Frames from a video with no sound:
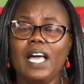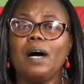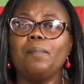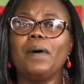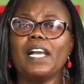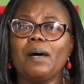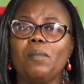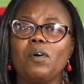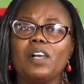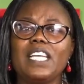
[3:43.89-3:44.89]
A
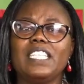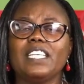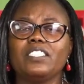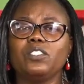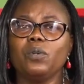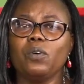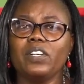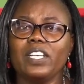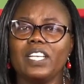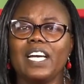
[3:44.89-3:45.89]
parable is a
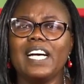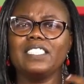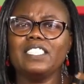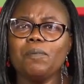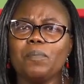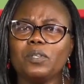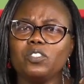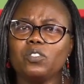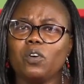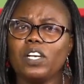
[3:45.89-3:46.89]
story, a simple
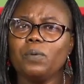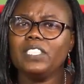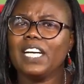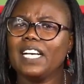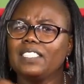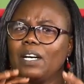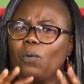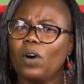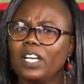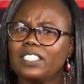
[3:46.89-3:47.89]
story which has a
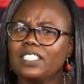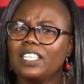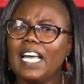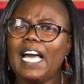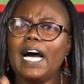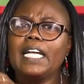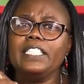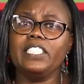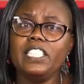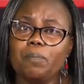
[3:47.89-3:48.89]
what? A
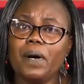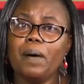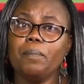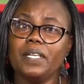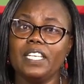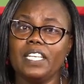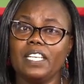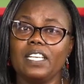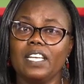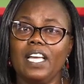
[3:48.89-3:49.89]
deeper meaning.